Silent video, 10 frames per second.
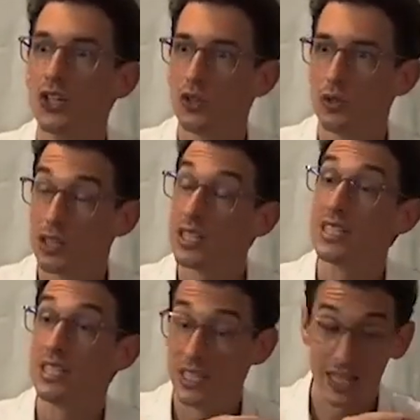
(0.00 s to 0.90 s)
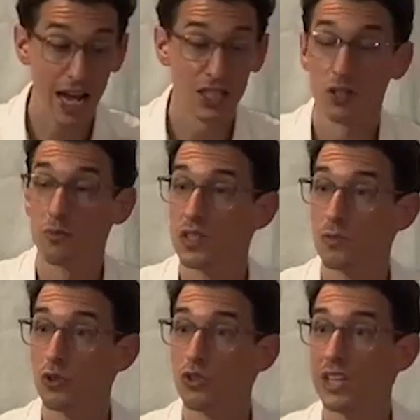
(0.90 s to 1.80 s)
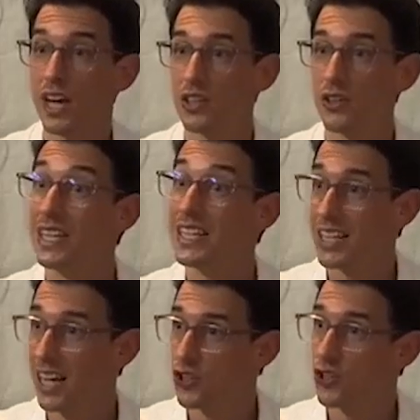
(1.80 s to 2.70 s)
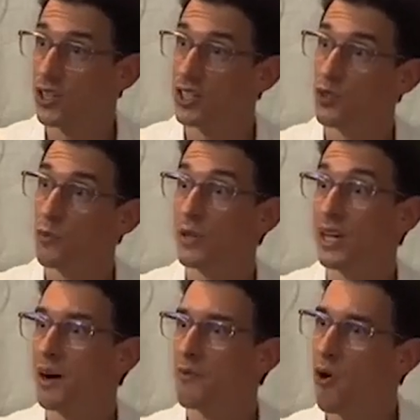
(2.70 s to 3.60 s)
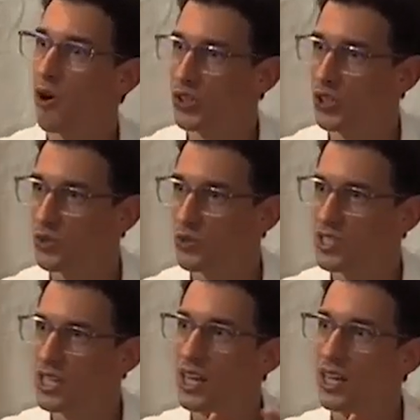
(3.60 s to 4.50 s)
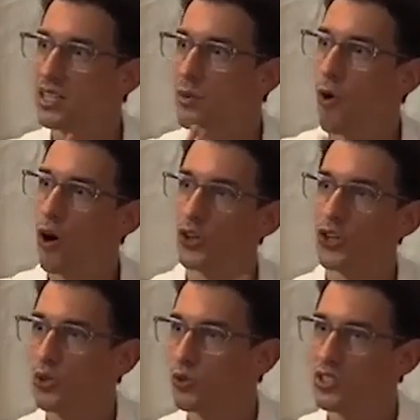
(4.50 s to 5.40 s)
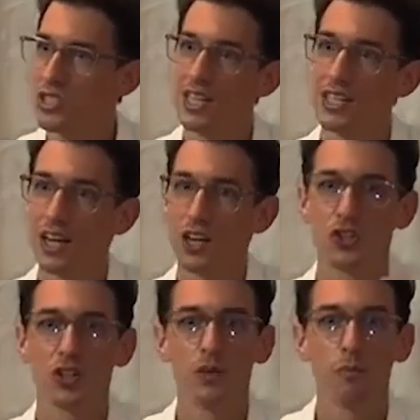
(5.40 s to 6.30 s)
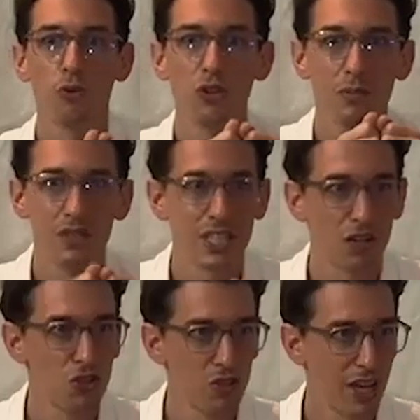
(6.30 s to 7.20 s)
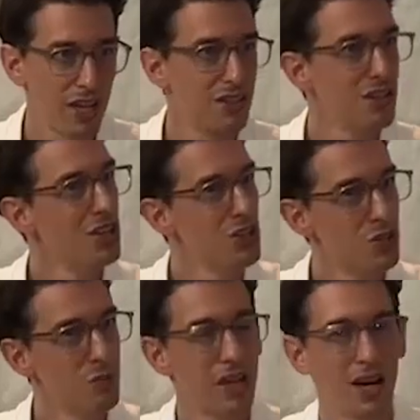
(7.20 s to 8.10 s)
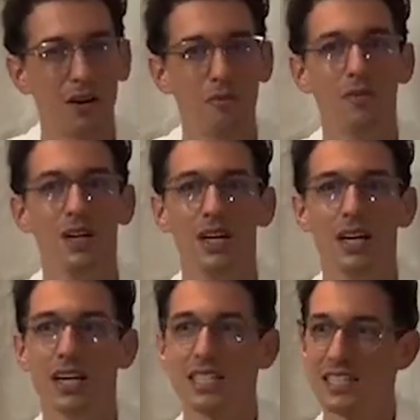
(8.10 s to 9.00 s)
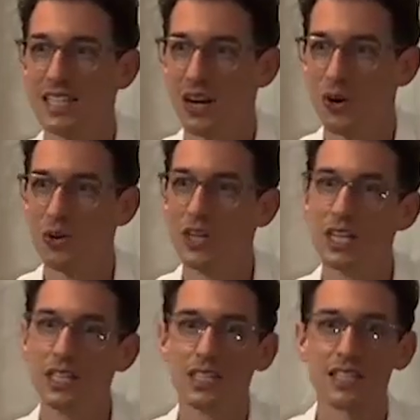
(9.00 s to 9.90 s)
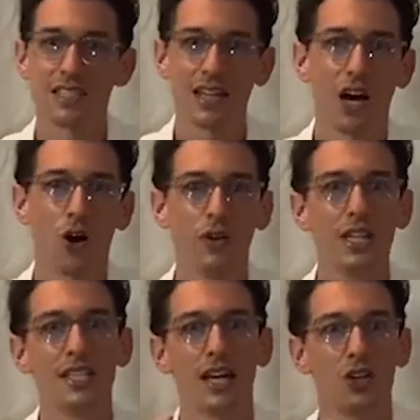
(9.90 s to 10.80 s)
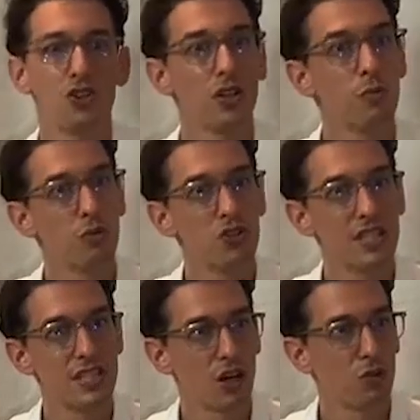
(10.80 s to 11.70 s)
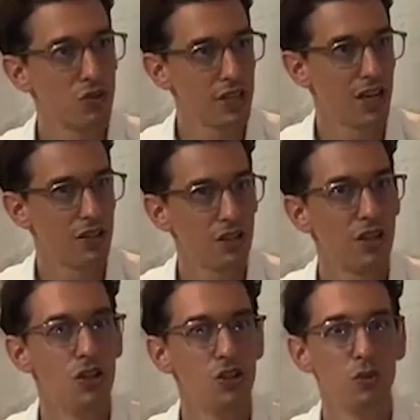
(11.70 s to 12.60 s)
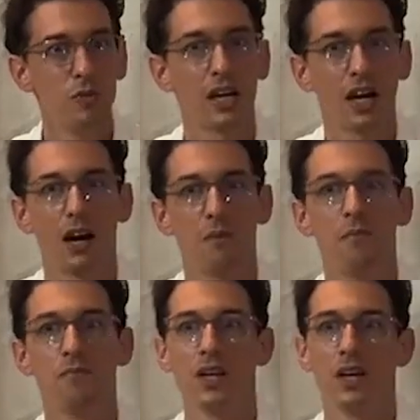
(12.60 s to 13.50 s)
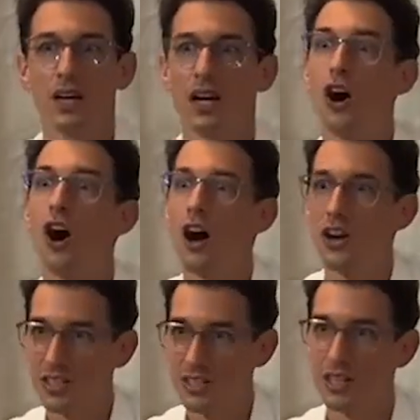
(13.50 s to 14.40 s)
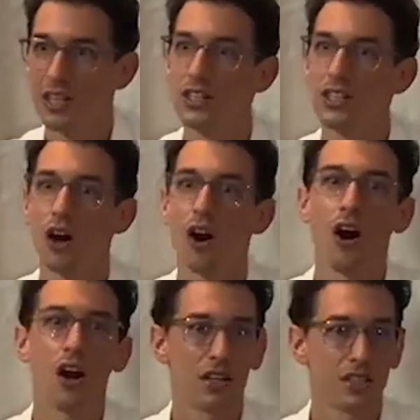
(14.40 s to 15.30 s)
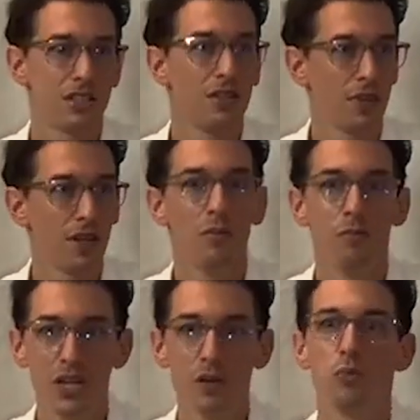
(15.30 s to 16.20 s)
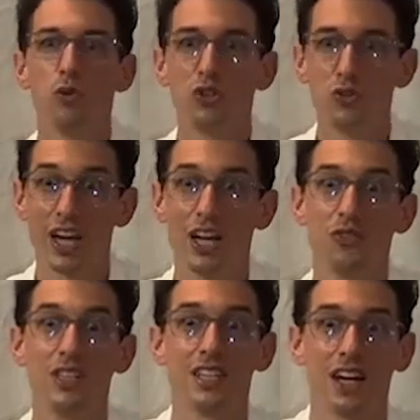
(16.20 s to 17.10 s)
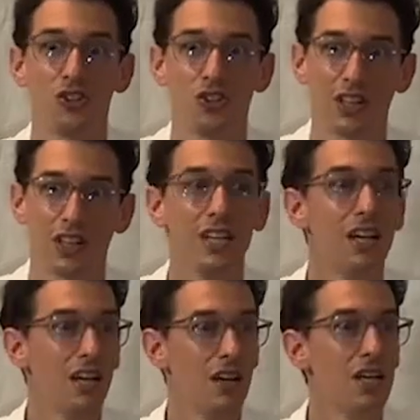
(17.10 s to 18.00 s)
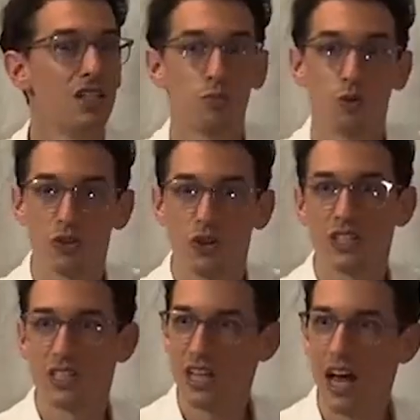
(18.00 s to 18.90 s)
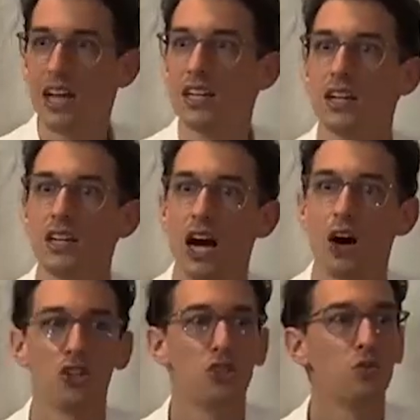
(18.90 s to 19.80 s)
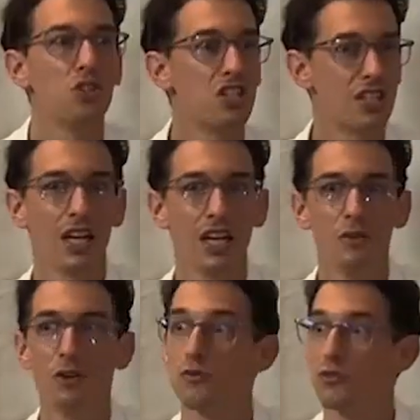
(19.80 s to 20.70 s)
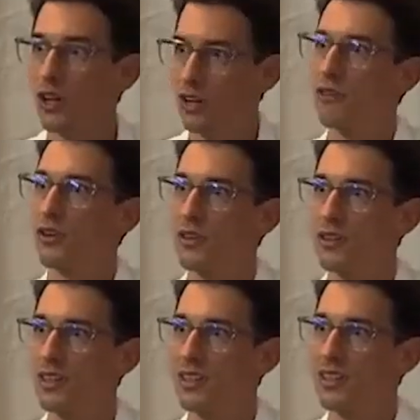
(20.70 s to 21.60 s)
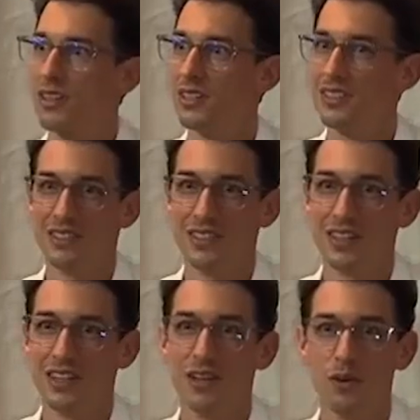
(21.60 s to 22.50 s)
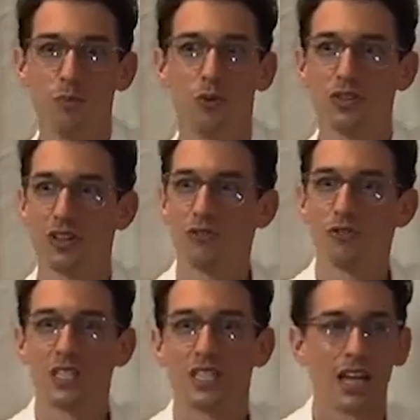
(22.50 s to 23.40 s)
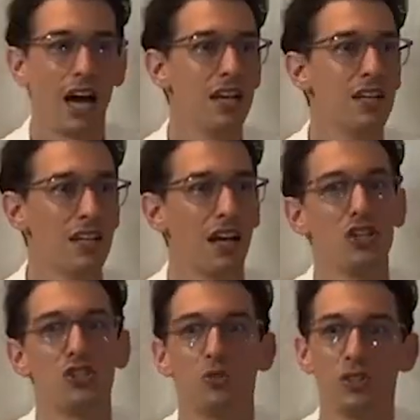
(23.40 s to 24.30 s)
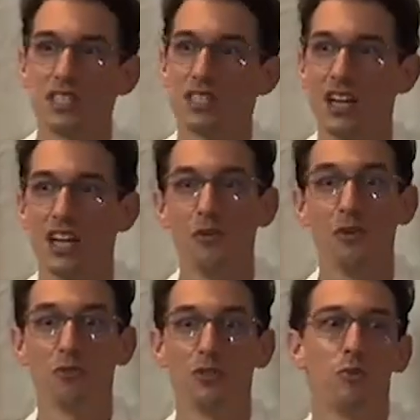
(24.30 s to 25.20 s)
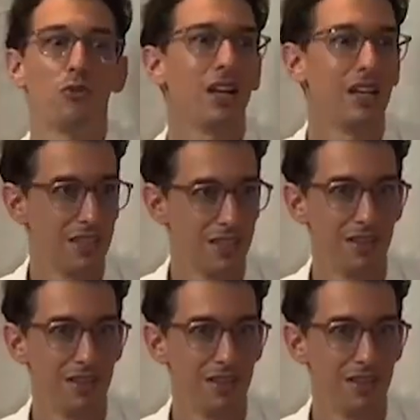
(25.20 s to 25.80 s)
the atoms put together intelligently to become molecules. The molecules intelligently put themselves together to become a cell. The cell intelligently puts itself together to become a heart. The heart, being put together intelligently, is put on the side. Now let's do the same for the liver. Put the liver aside. Now let's do the same for the brain.